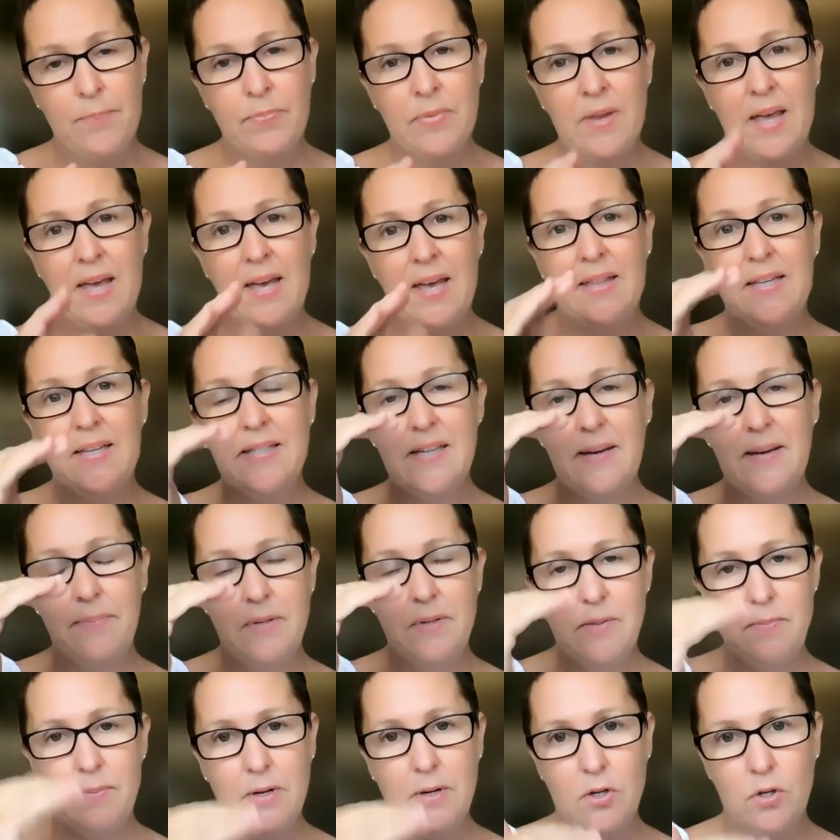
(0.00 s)
And this
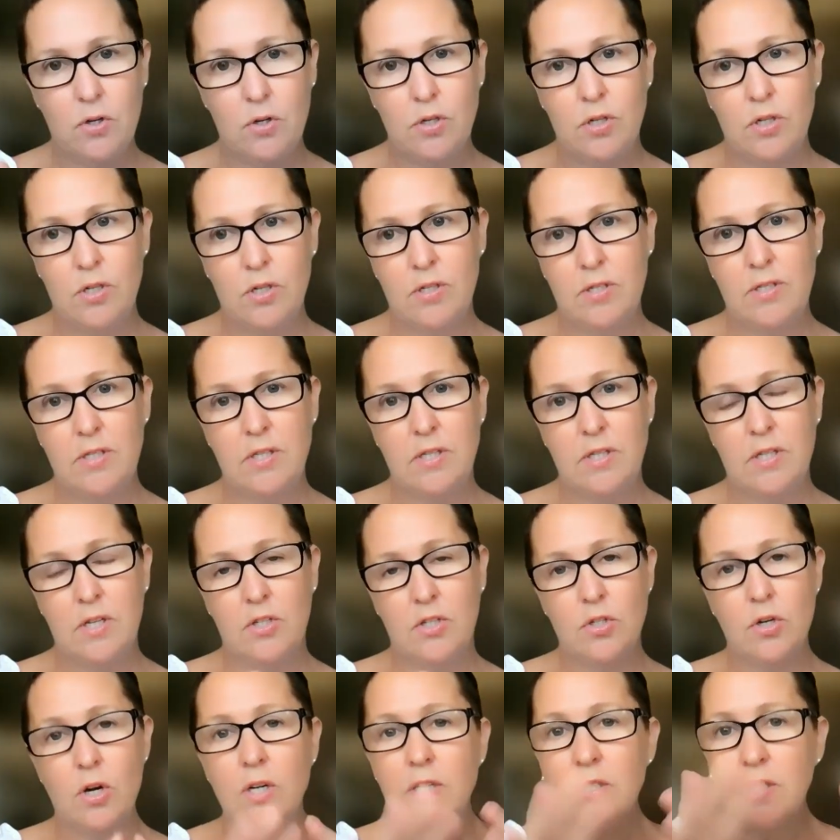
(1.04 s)
happens because the
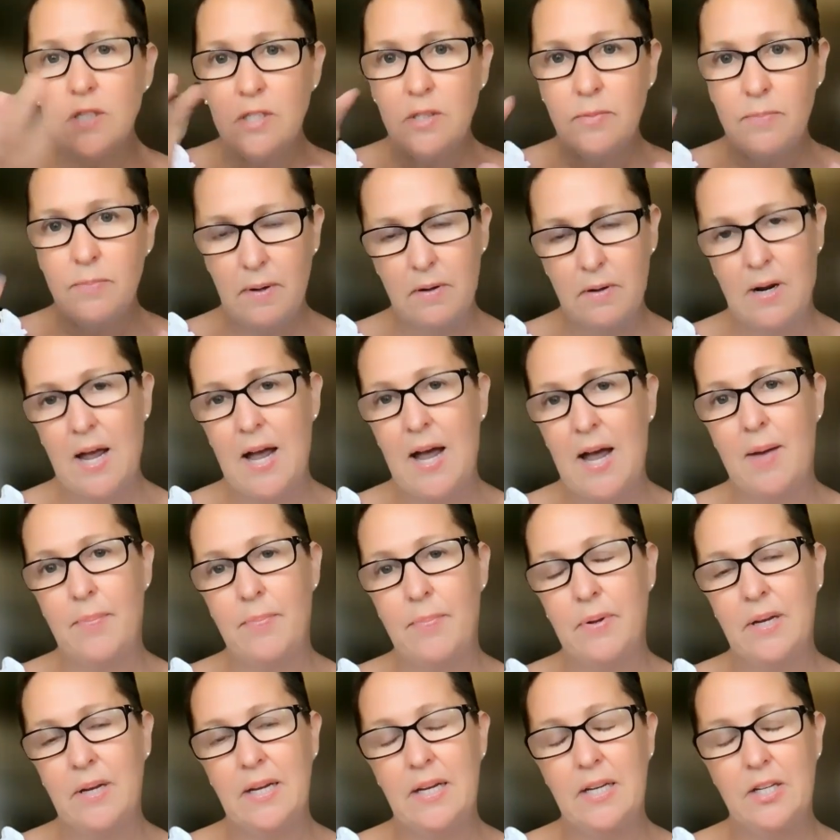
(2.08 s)
toxins build up
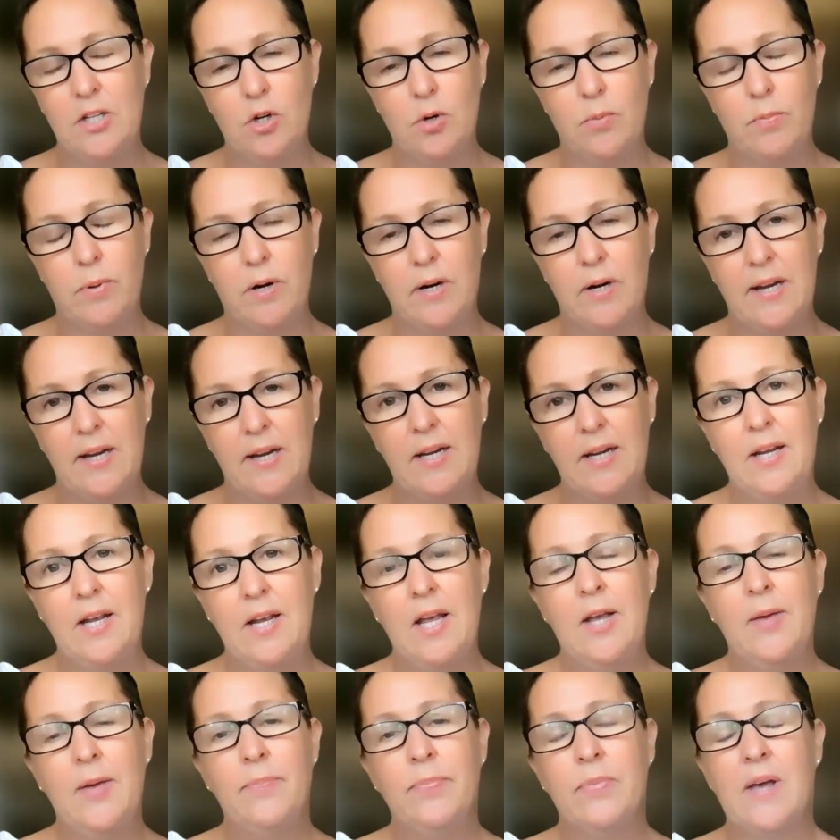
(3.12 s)
in your body
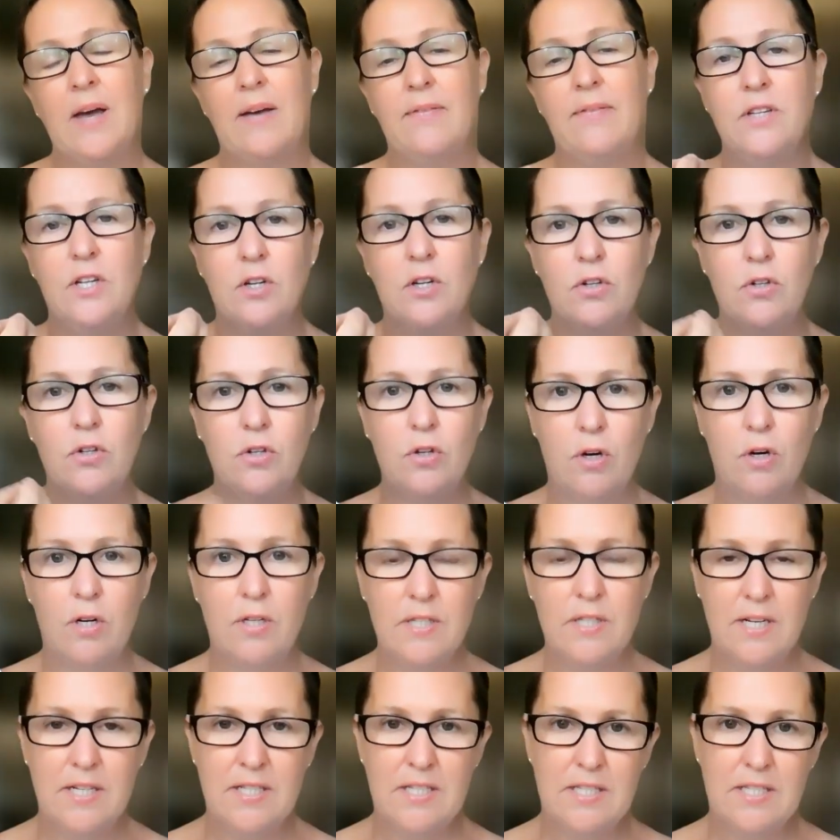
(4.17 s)
after you're not
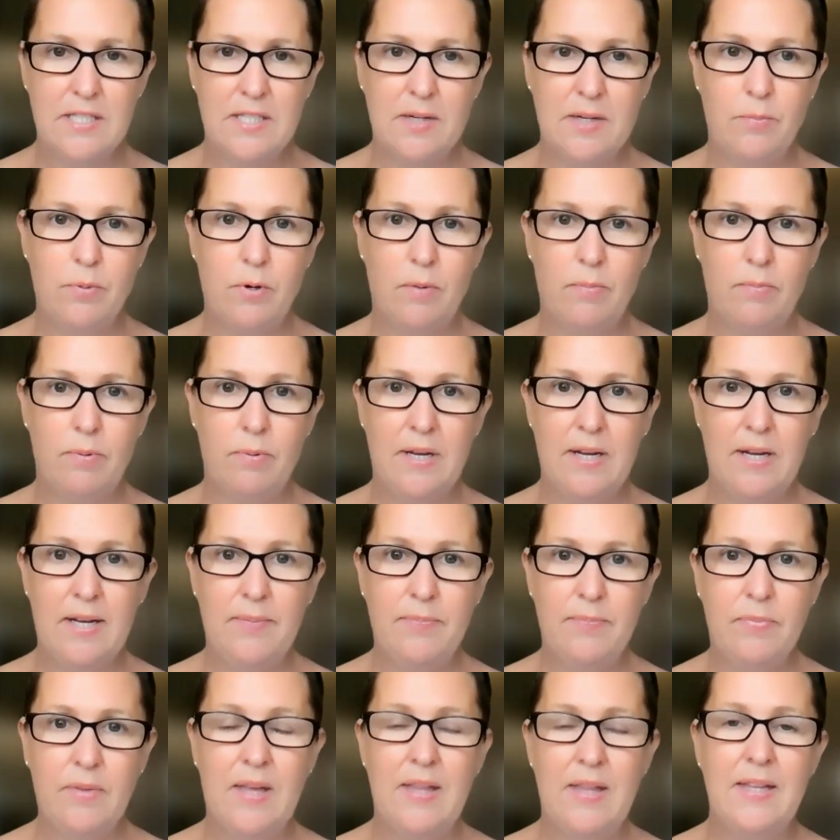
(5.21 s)
digesting
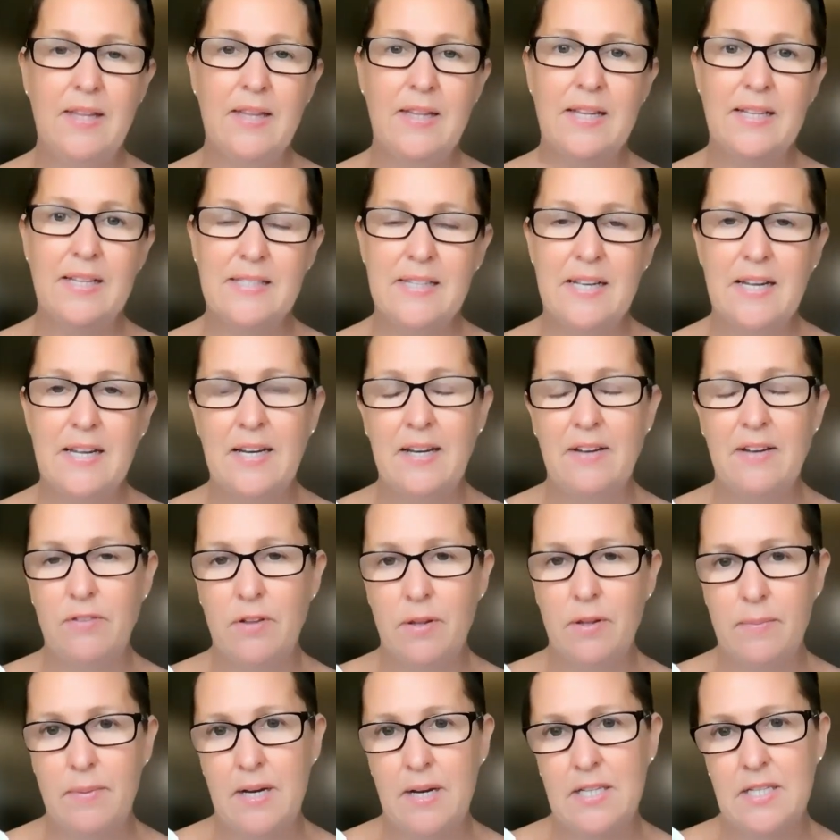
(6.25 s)
properly. And then there's that
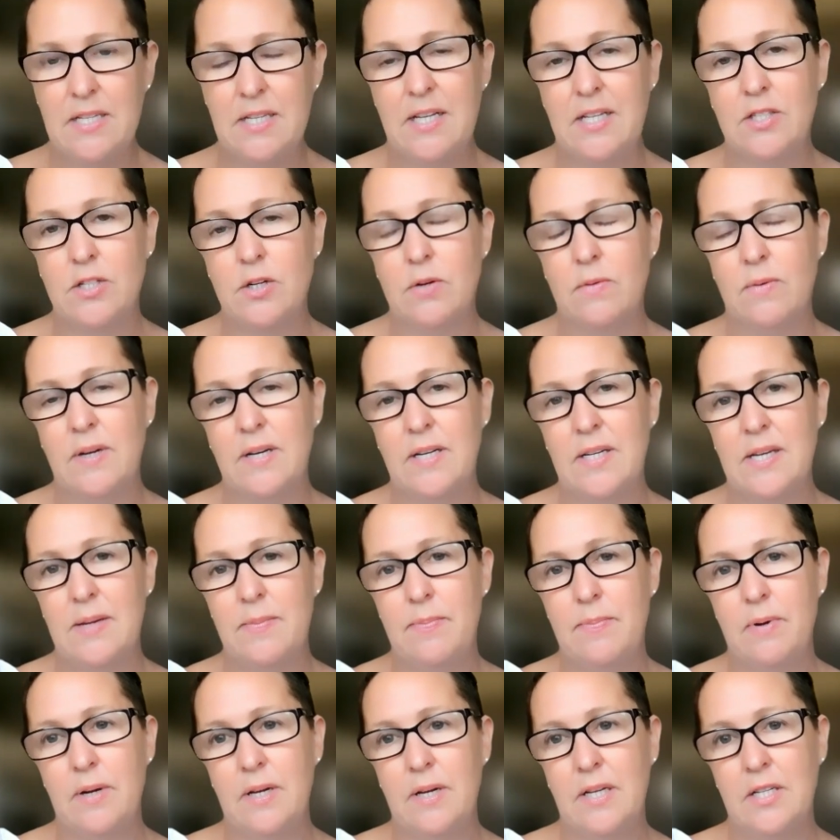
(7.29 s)
inflammation that's going
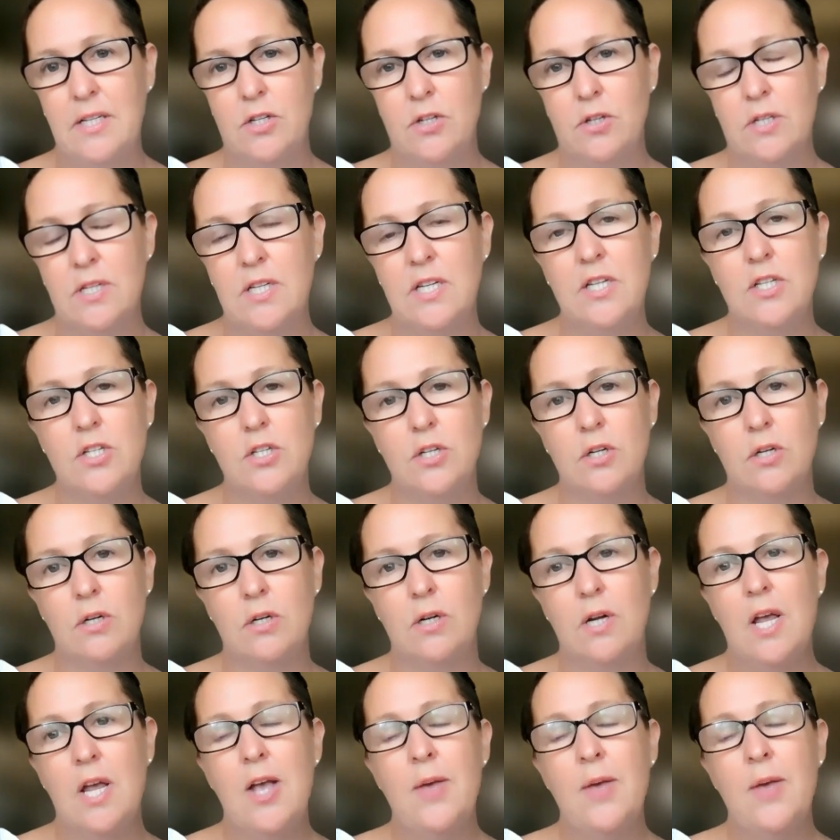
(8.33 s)
deeper into your tissue.